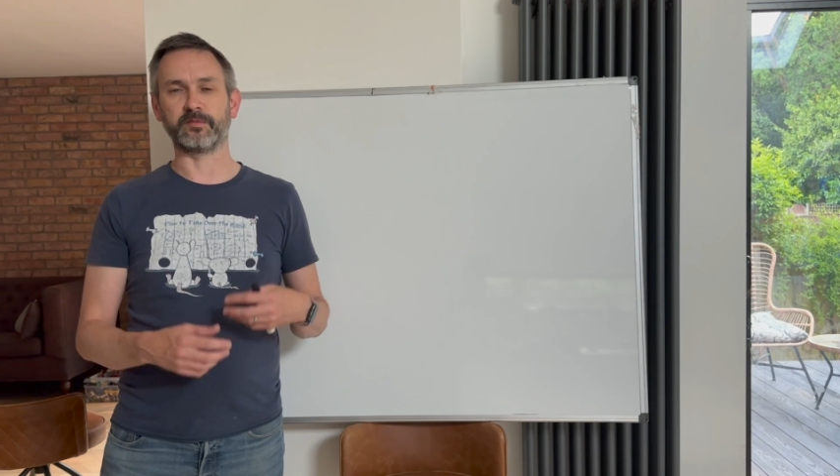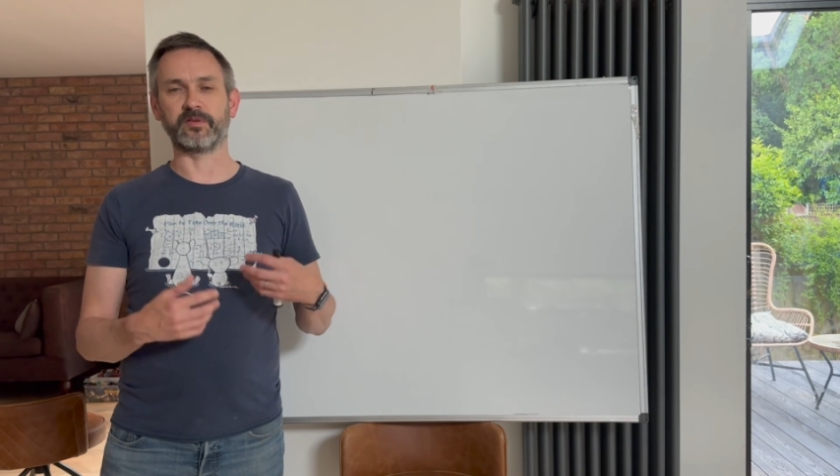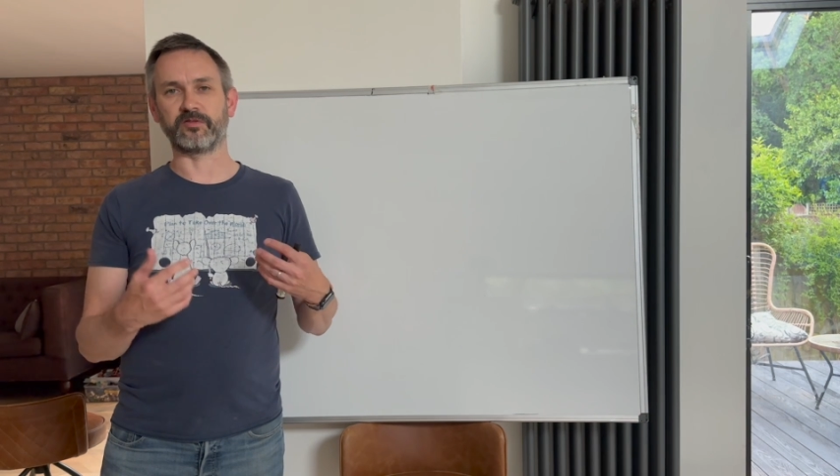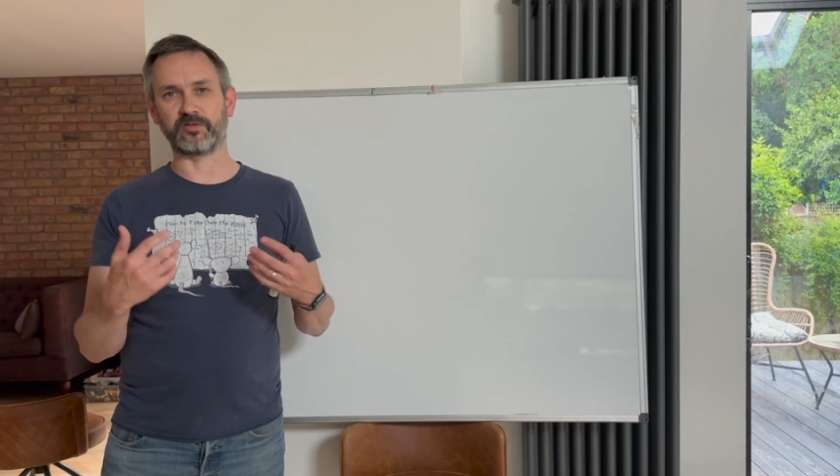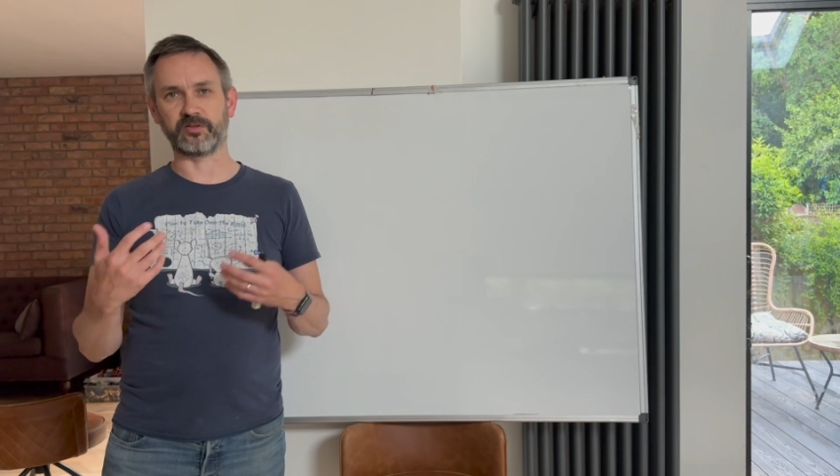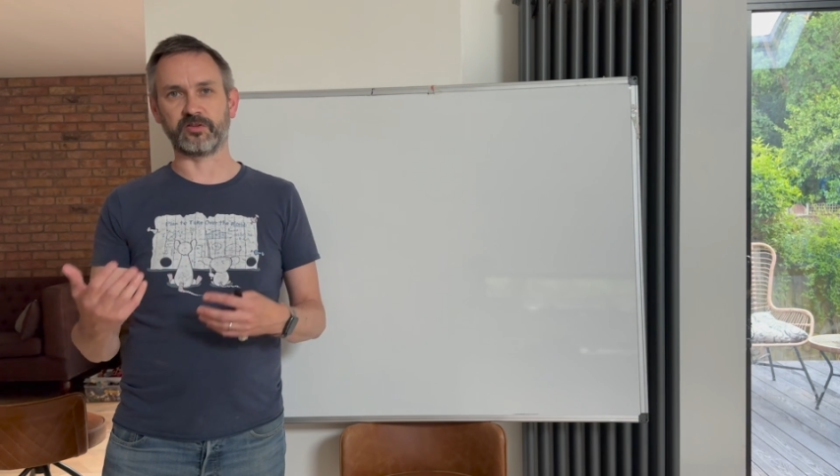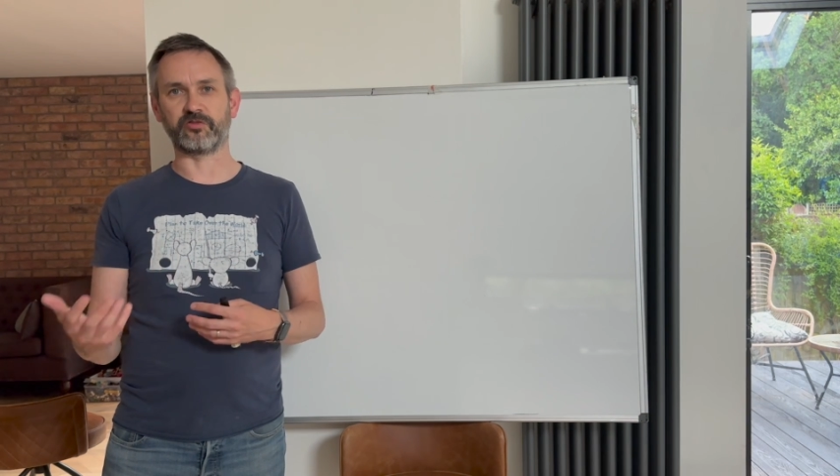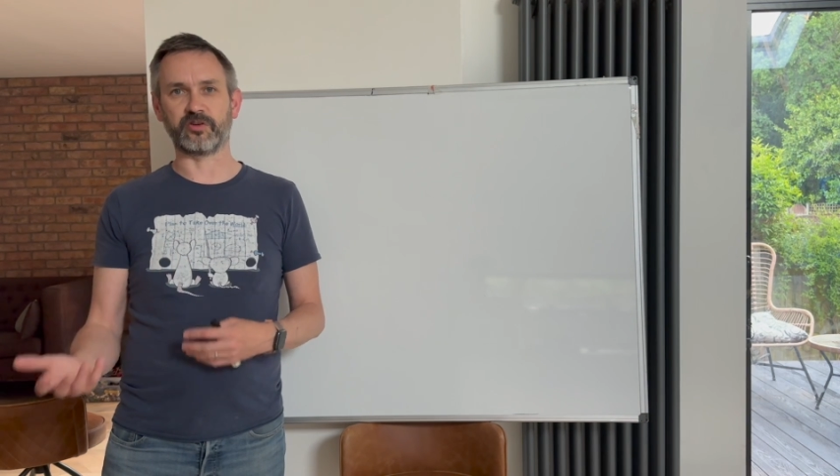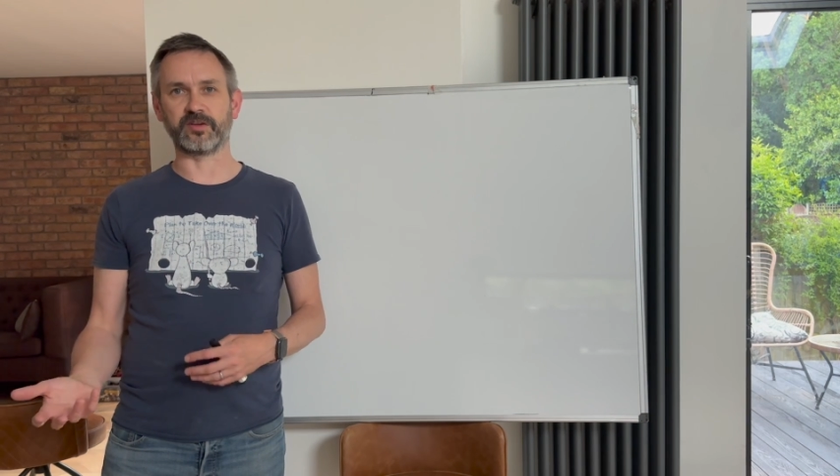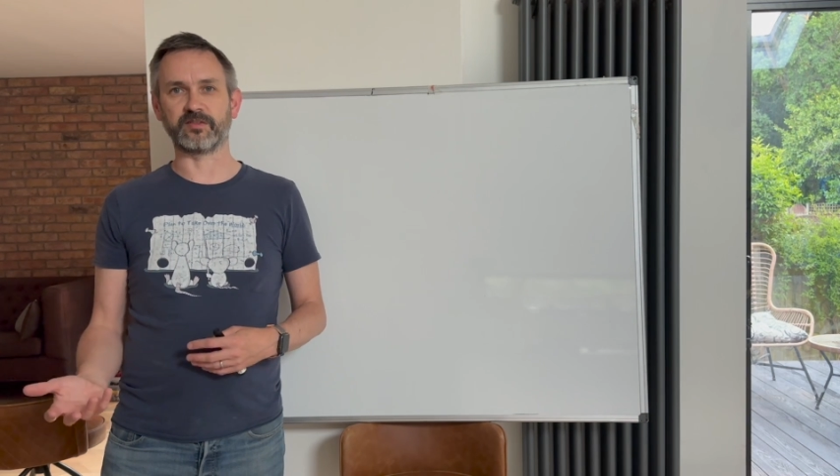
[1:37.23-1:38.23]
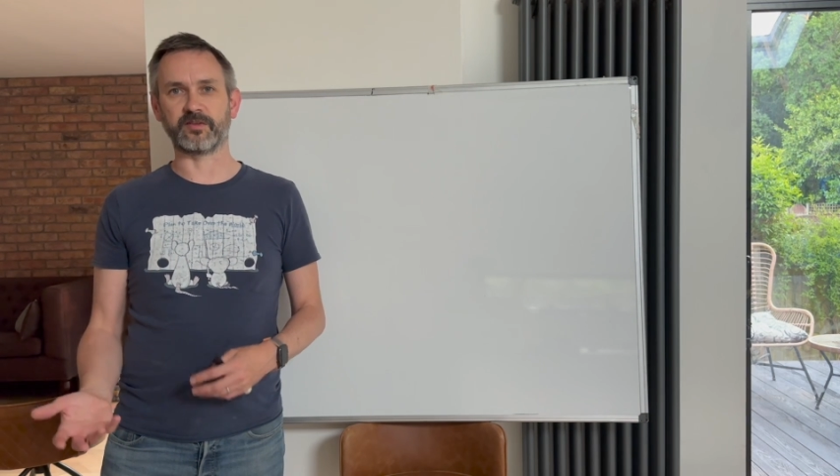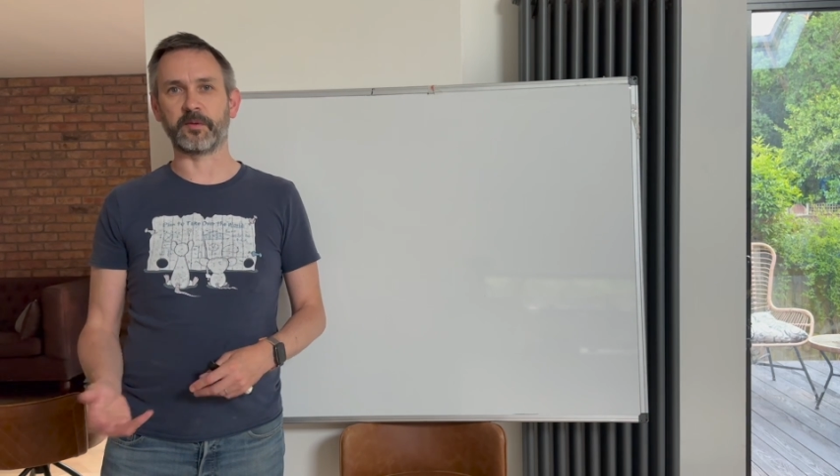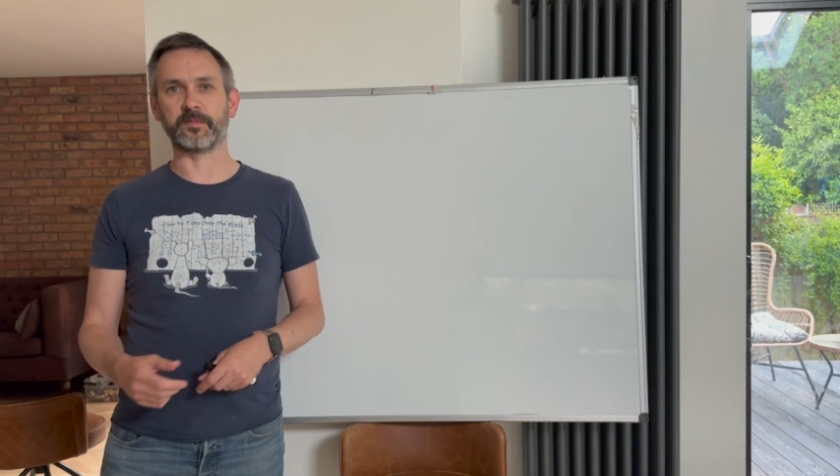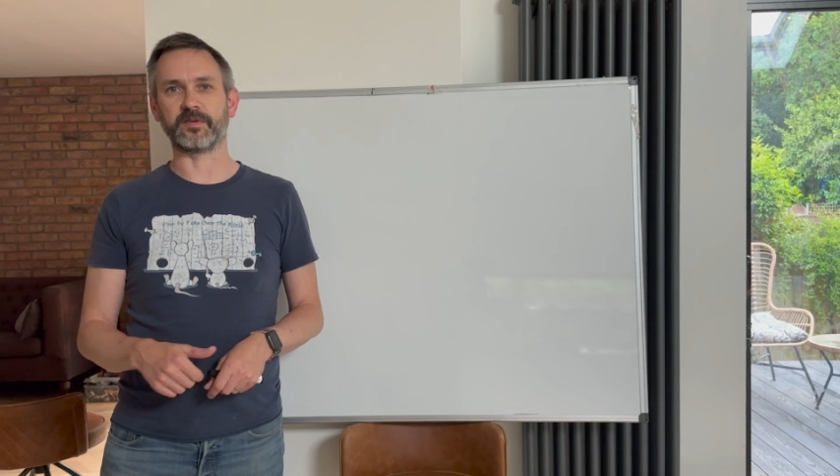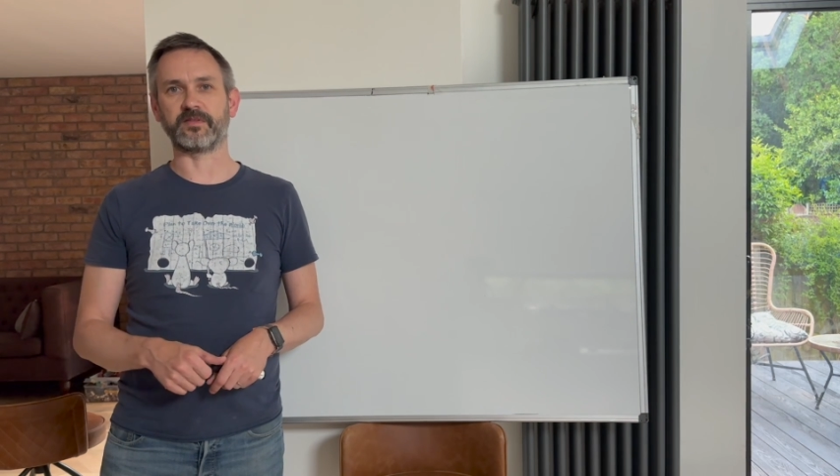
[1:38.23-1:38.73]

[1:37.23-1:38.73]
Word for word: to try and stop the